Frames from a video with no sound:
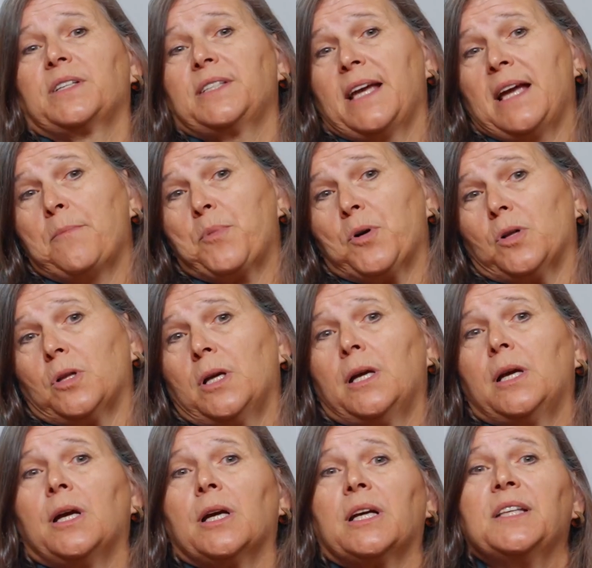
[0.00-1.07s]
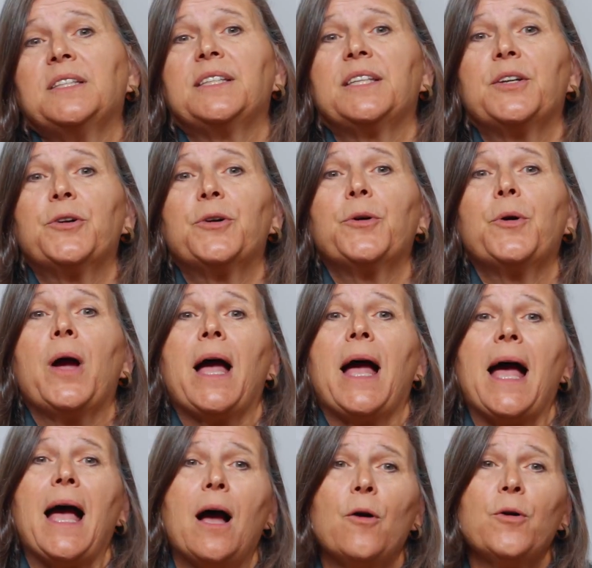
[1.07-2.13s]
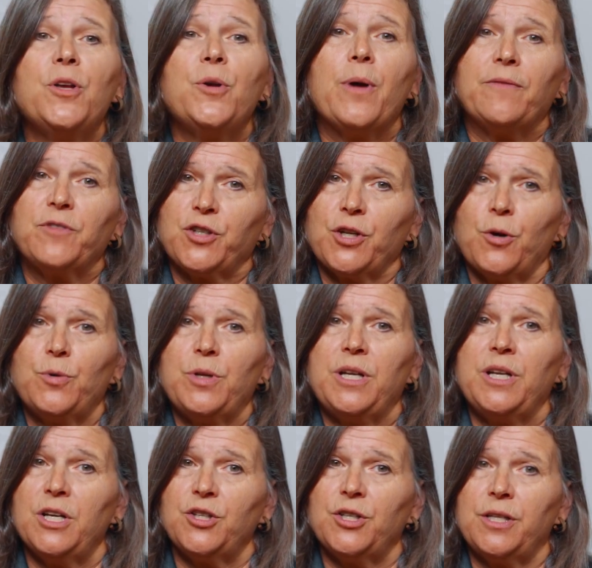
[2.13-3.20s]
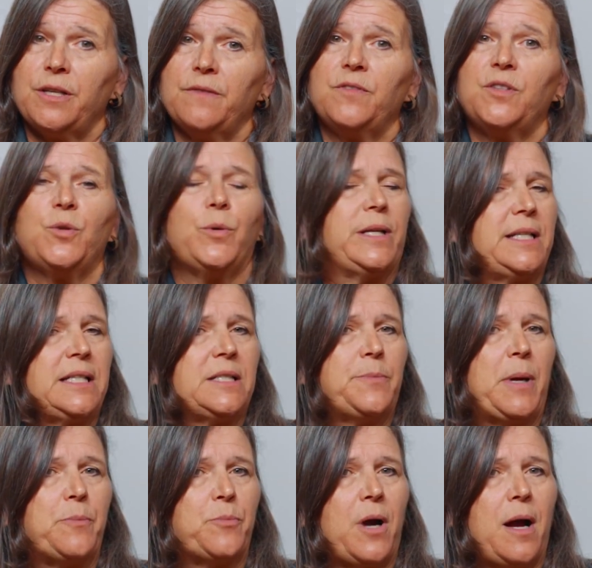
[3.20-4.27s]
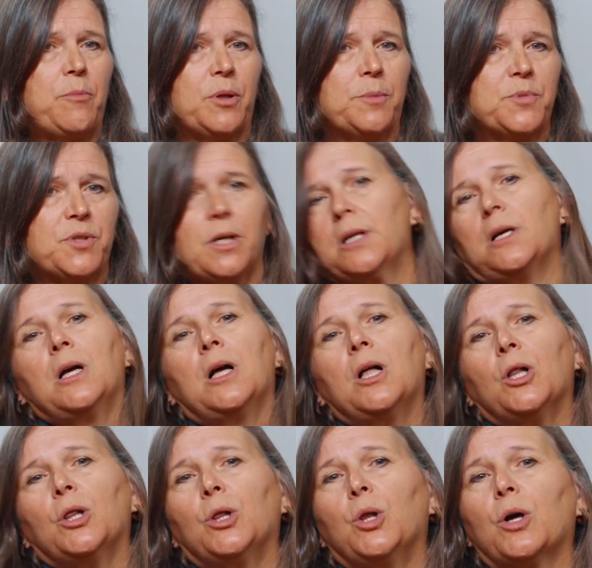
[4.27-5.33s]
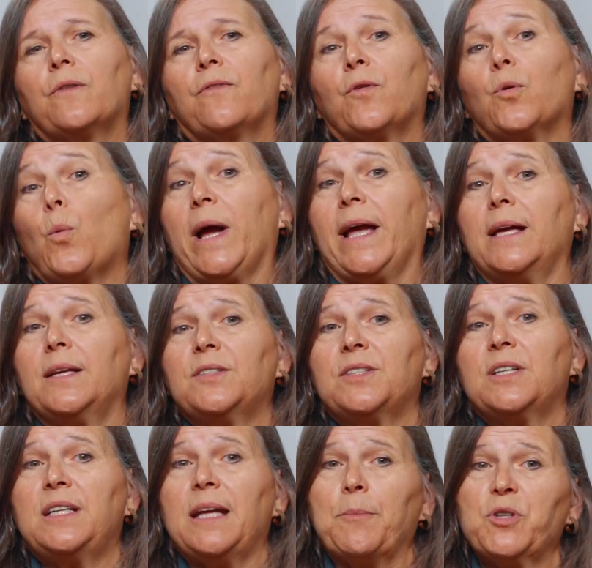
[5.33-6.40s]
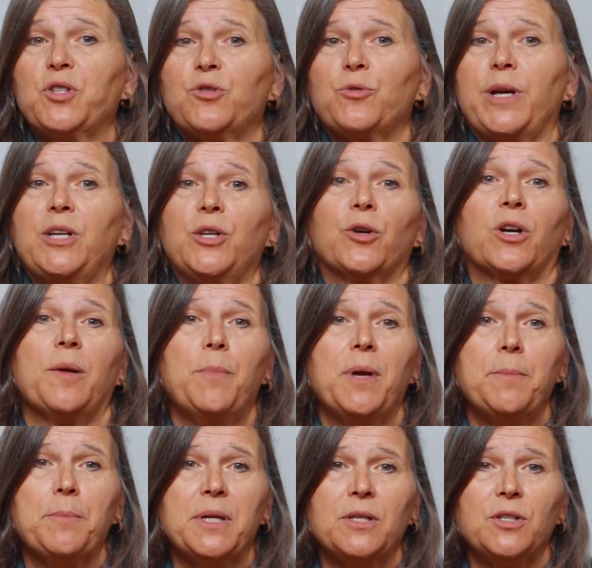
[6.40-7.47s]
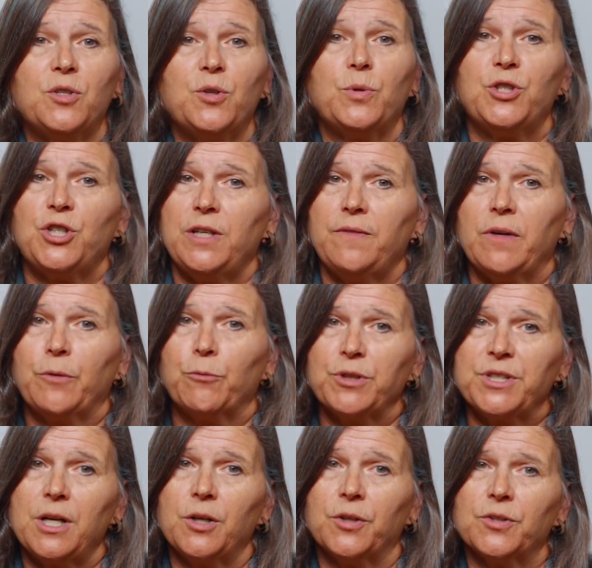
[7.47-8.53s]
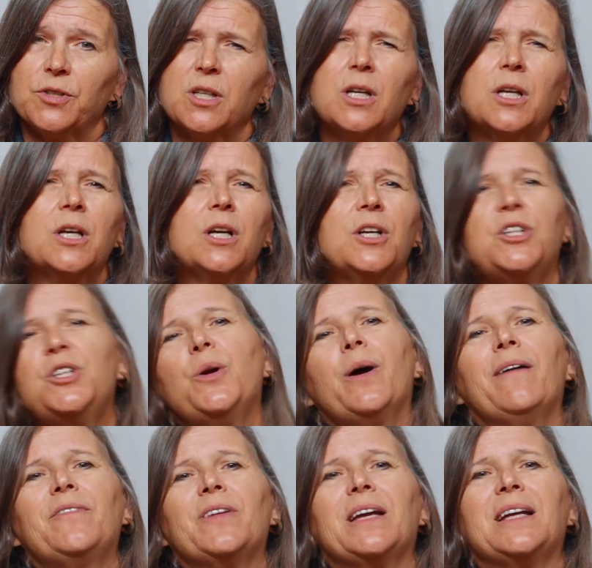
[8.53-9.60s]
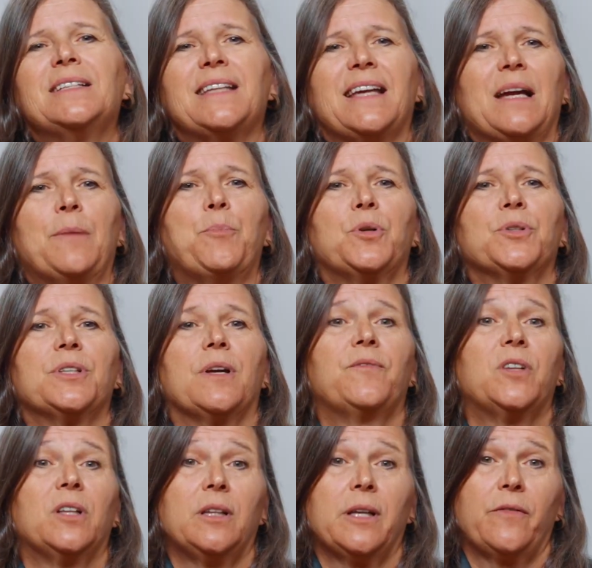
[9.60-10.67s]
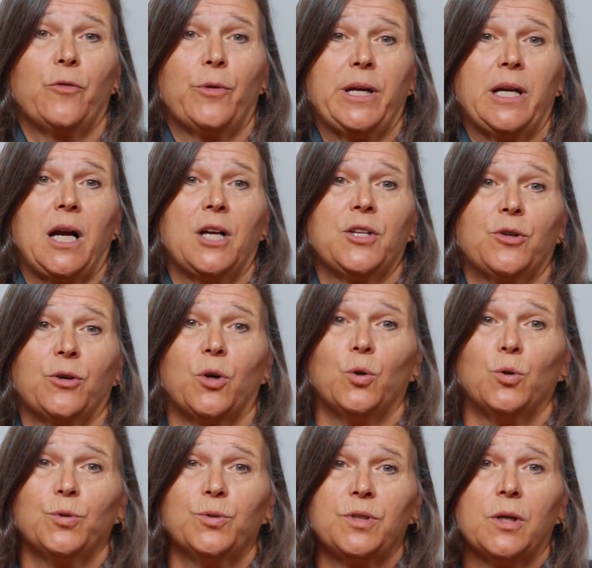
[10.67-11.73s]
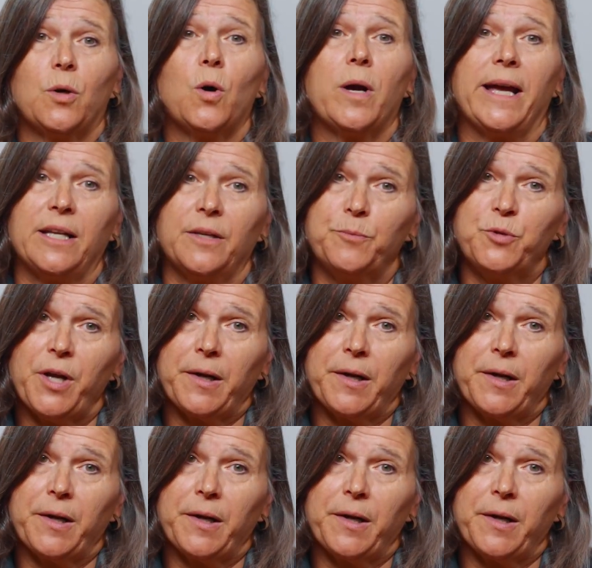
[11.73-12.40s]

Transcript: For example, consider how you have shown initiative to anticipate problems. Look for ways to demonstrate your commitment to achieving results. Do you have examples of delivering on your goals and